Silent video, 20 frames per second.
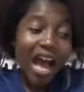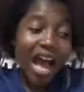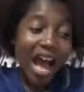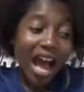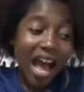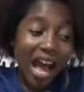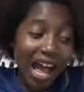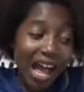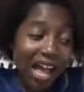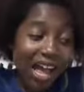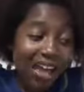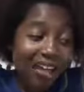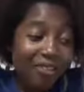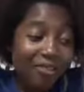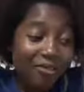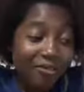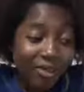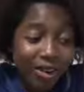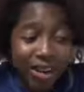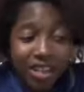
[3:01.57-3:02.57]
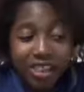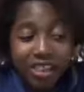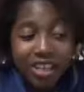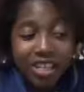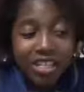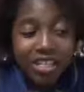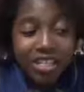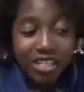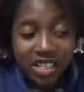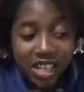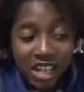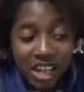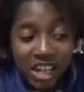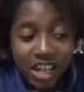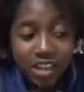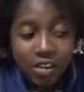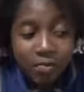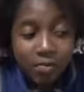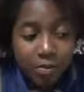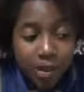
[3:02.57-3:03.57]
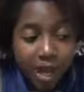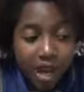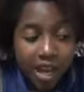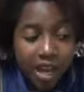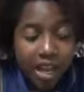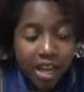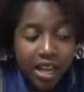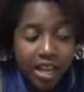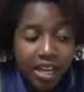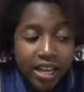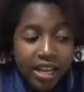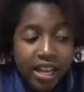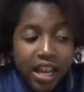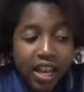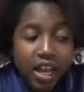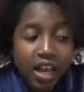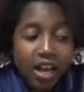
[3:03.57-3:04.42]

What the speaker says: I really stand by